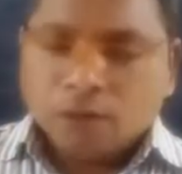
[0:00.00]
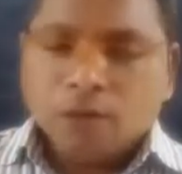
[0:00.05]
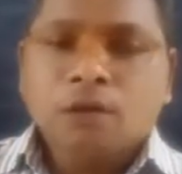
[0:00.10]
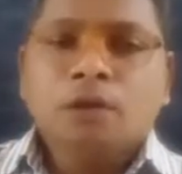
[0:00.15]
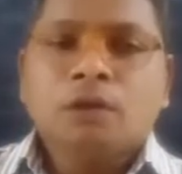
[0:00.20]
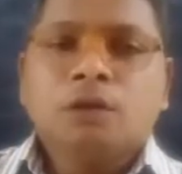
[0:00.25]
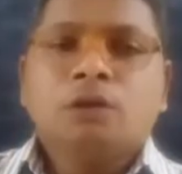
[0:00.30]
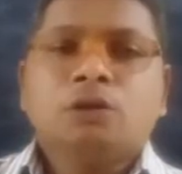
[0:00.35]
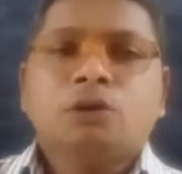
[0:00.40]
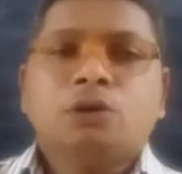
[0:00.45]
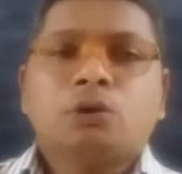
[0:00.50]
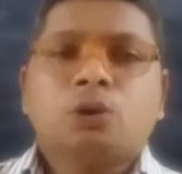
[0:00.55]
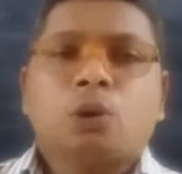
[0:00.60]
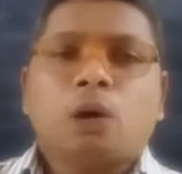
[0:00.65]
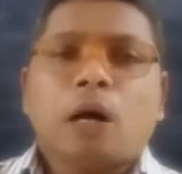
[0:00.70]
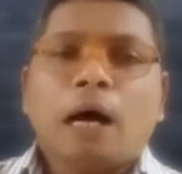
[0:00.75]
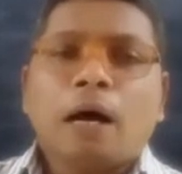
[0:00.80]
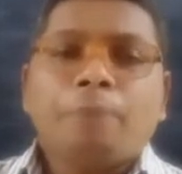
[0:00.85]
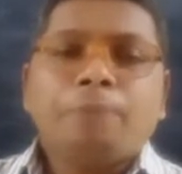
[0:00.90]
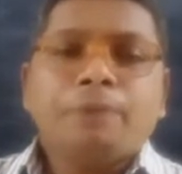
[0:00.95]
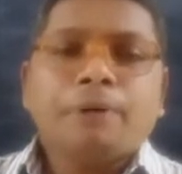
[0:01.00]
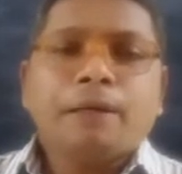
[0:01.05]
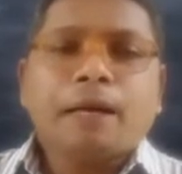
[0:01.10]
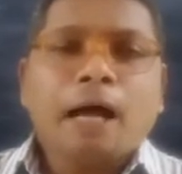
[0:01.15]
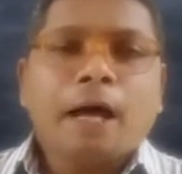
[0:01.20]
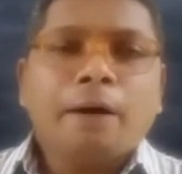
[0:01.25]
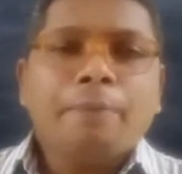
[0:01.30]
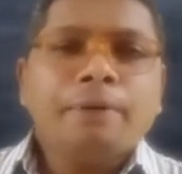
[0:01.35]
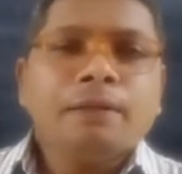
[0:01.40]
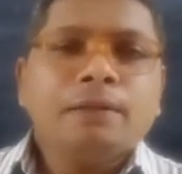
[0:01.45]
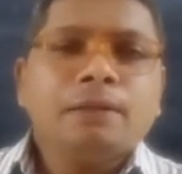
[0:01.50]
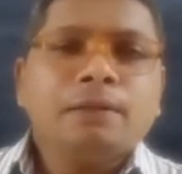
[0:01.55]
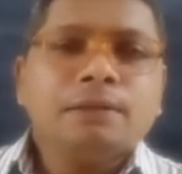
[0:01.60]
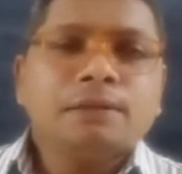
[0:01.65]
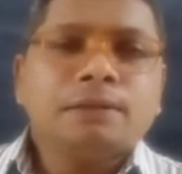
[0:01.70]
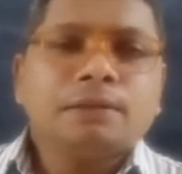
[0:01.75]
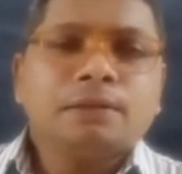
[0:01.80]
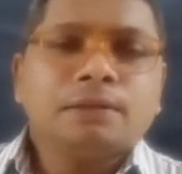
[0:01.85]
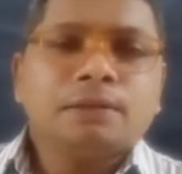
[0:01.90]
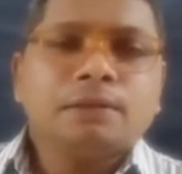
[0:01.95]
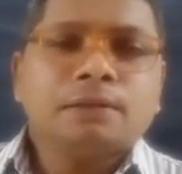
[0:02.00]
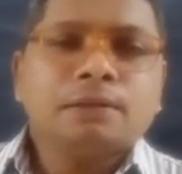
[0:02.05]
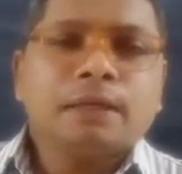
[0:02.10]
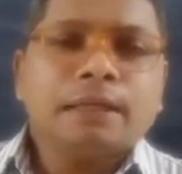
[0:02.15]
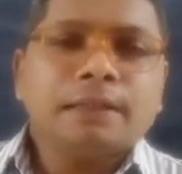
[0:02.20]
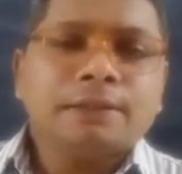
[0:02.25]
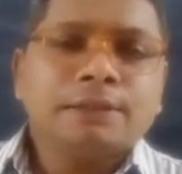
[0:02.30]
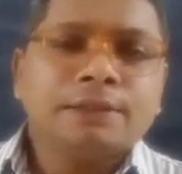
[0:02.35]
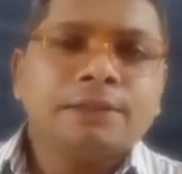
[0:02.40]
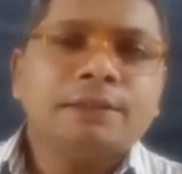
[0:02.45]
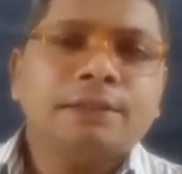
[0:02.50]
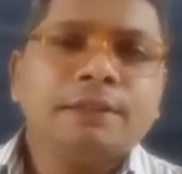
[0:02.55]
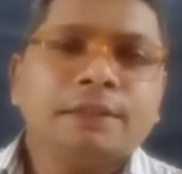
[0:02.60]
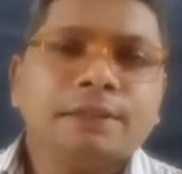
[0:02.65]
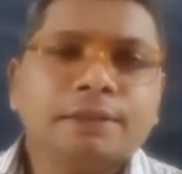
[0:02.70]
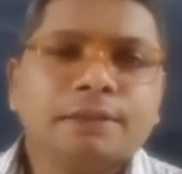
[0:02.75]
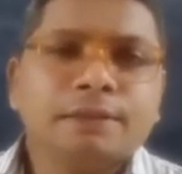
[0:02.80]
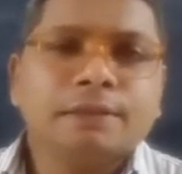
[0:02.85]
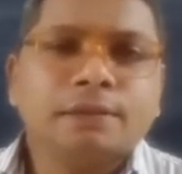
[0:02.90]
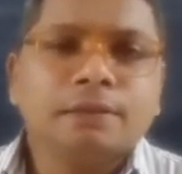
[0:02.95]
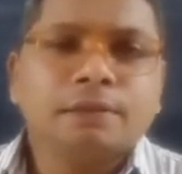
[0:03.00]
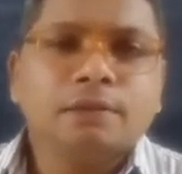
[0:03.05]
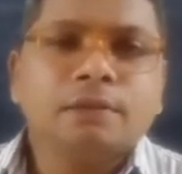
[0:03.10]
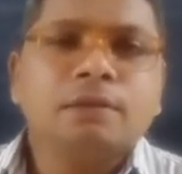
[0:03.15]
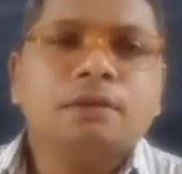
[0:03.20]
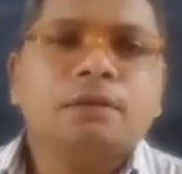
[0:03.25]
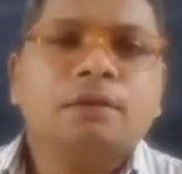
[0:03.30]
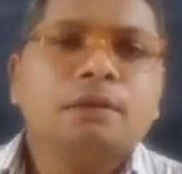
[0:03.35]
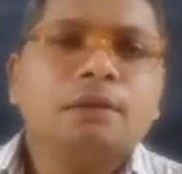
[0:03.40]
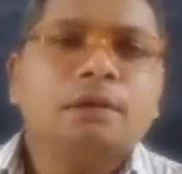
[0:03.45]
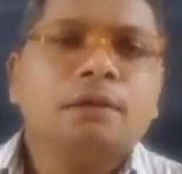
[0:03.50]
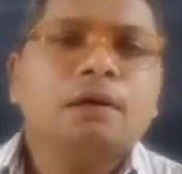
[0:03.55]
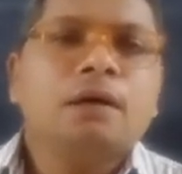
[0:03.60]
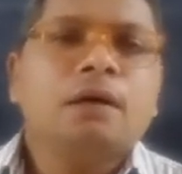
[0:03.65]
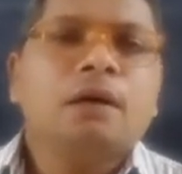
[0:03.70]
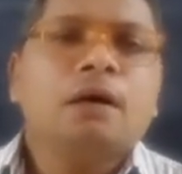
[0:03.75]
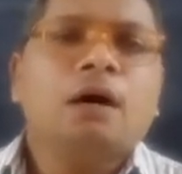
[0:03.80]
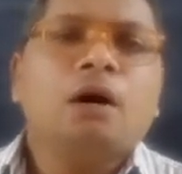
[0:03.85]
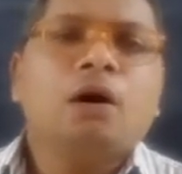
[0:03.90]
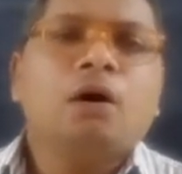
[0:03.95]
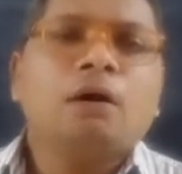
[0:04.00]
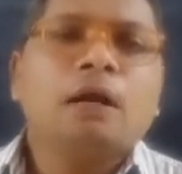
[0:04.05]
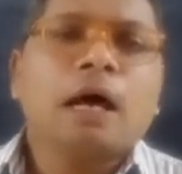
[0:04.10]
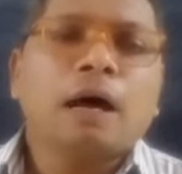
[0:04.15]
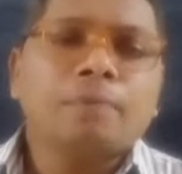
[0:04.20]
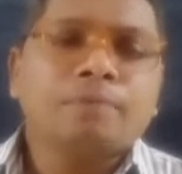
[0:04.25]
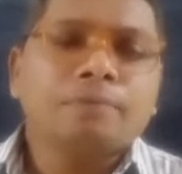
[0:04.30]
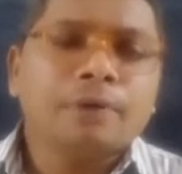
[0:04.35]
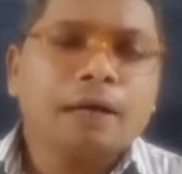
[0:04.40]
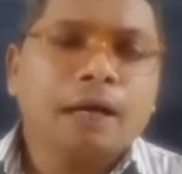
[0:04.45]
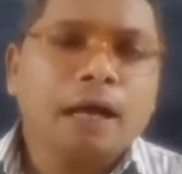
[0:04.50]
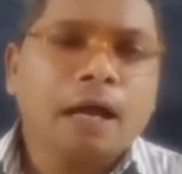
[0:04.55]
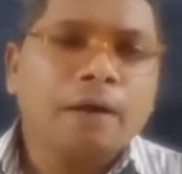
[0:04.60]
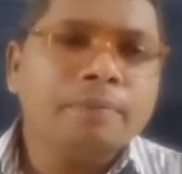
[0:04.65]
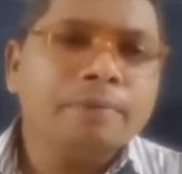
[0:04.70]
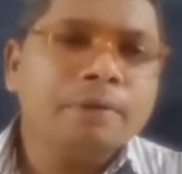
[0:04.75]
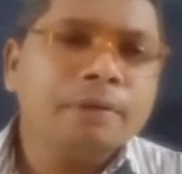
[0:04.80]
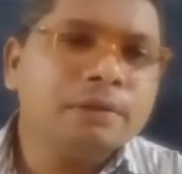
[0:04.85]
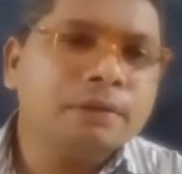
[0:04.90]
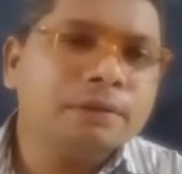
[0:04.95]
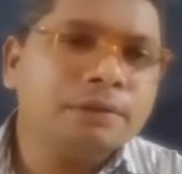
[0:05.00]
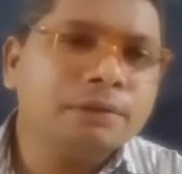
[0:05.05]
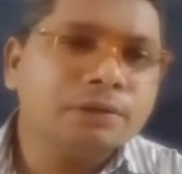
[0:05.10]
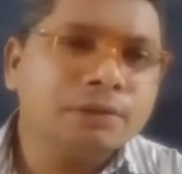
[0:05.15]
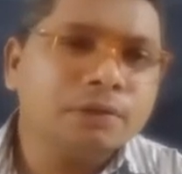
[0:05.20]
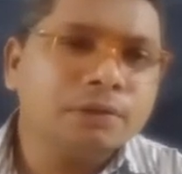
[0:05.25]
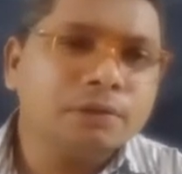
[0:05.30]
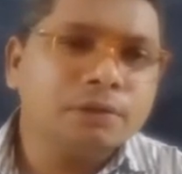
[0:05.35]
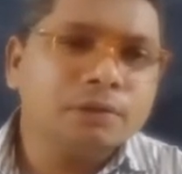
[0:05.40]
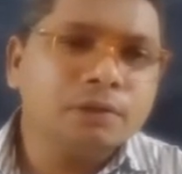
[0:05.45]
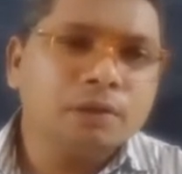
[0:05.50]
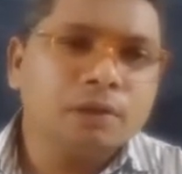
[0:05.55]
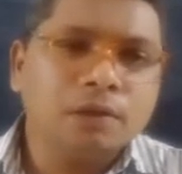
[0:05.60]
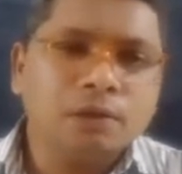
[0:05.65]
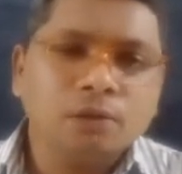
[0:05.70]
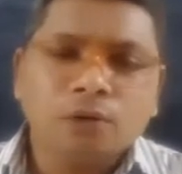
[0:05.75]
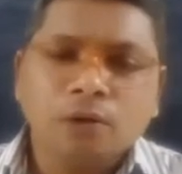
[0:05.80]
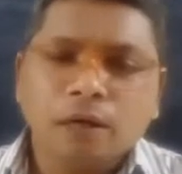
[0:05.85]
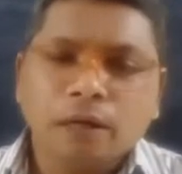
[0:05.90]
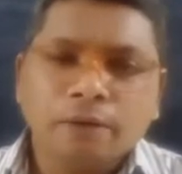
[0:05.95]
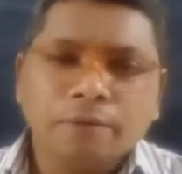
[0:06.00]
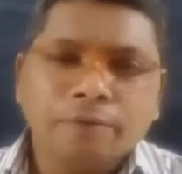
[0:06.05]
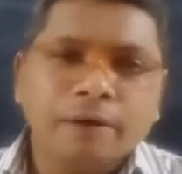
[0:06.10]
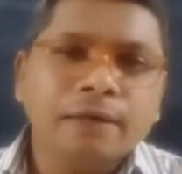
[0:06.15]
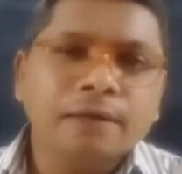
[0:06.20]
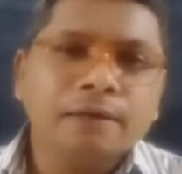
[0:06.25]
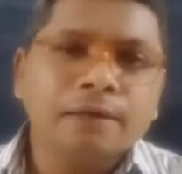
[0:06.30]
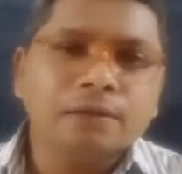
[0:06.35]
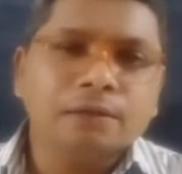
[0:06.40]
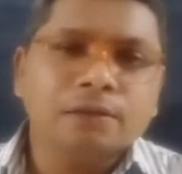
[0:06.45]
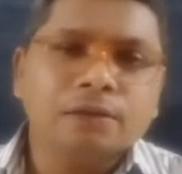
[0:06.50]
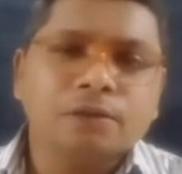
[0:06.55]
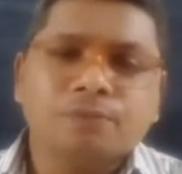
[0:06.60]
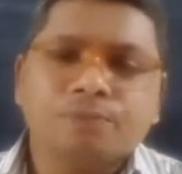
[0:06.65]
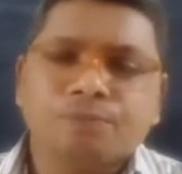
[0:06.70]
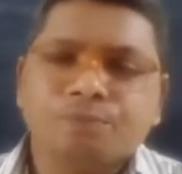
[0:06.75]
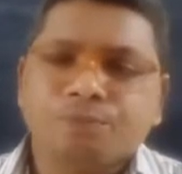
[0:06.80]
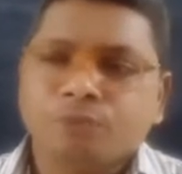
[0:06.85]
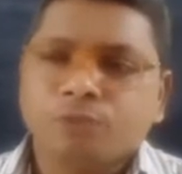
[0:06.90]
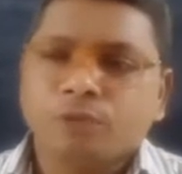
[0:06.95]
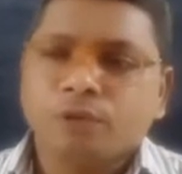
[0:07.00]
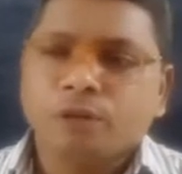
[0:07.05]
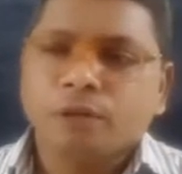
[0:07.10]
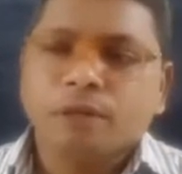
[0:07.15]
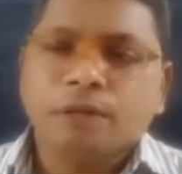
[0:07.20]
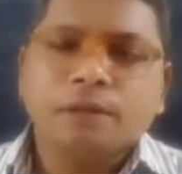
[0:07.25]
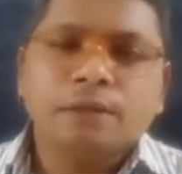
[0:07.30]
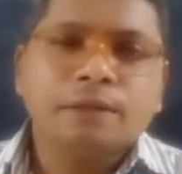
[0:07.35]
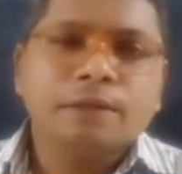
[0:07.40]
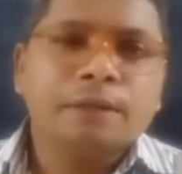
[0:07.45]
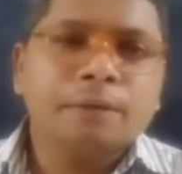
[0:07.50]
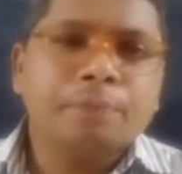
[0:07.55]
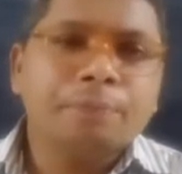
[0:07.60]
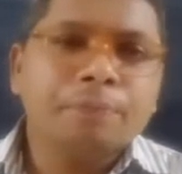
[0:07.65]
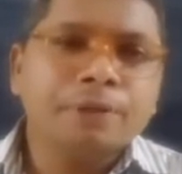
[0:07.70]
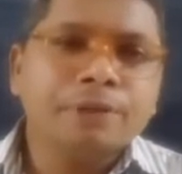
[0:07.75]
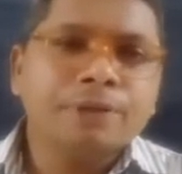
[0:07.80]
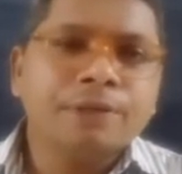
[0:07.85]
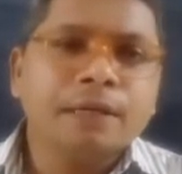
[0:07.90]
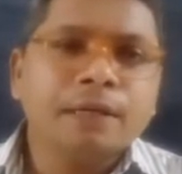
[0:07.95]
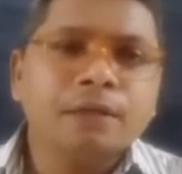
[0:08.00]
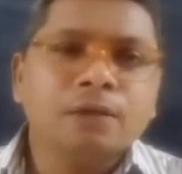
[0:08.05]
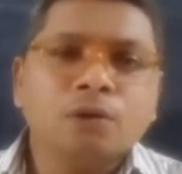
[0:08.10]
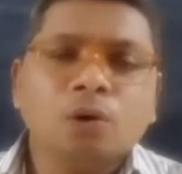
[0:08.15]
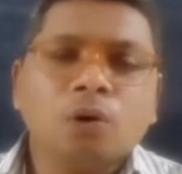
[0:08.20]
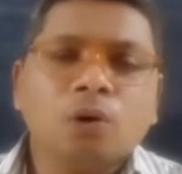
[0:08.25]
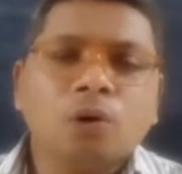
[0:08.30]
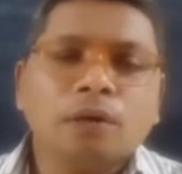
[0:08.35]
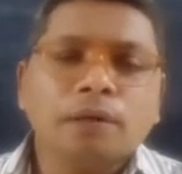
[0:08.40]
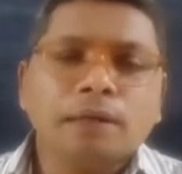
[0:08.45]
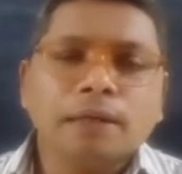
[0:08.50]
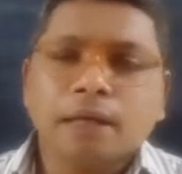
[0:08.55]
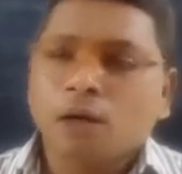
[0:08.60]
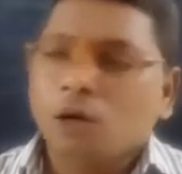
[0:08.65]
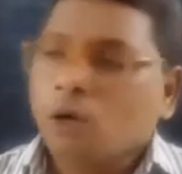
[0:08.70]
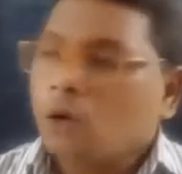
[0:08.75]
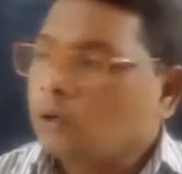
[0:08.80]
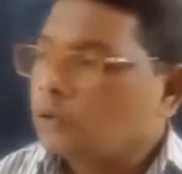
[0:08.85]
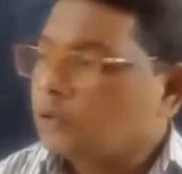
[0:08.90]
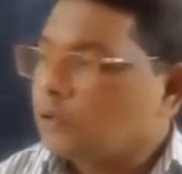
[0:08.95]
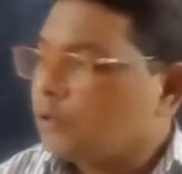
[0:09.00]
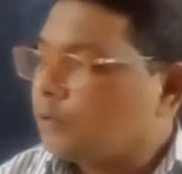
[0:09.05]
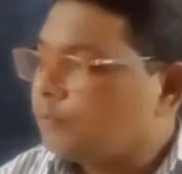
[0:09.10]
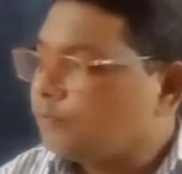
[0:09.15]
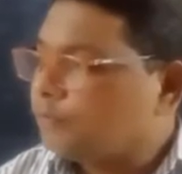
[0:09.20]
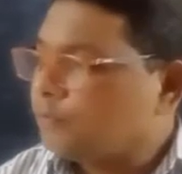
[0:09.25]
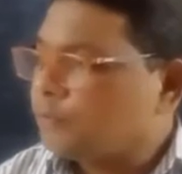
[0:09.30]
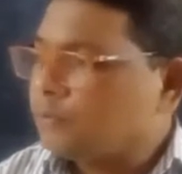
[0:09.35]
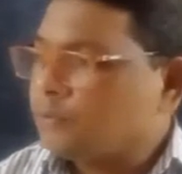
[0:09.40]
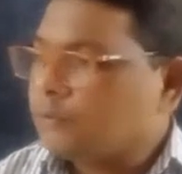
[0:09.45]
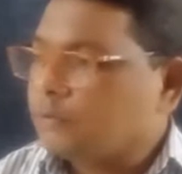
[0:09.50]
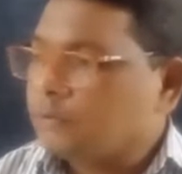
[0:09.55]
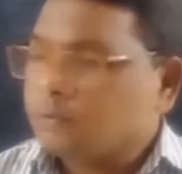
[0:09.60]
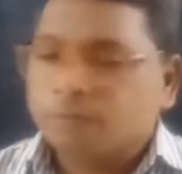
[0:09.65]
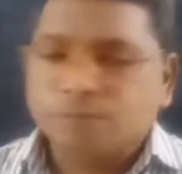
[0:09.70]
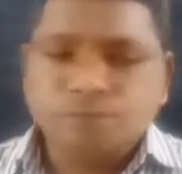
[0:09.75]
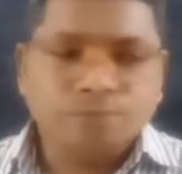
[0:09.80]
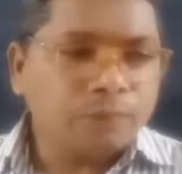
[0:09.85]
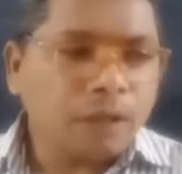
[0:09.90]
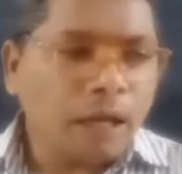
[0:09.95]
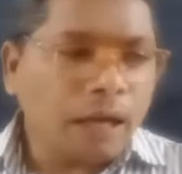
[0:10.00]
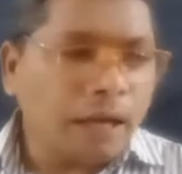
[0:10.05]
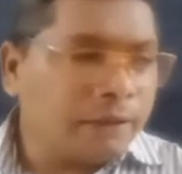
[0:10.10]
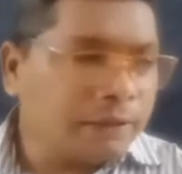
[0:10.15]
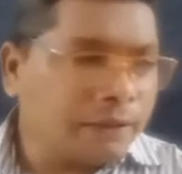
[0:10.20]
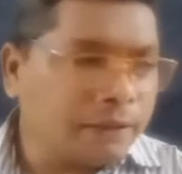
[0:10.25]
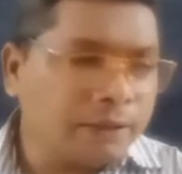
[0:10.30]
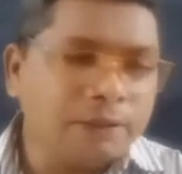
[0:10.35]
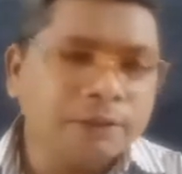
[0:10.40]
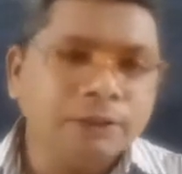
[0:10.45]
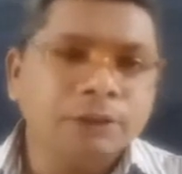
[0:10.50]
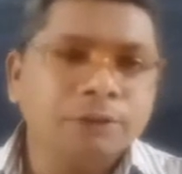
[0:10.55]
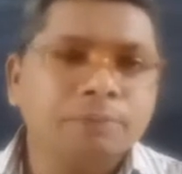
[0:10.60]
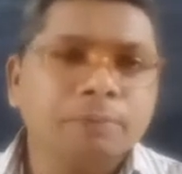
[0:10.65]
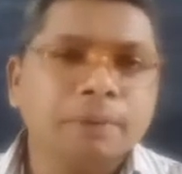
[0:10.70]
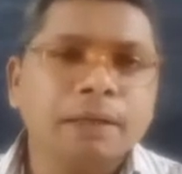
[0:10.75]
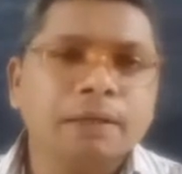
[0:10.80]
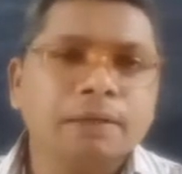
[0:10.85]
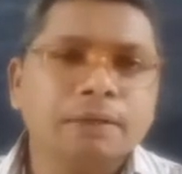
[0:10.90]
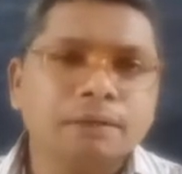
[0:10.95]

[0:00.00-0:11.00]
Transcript: So after having this incident or after having this event, the peasant got a lot of encouragement.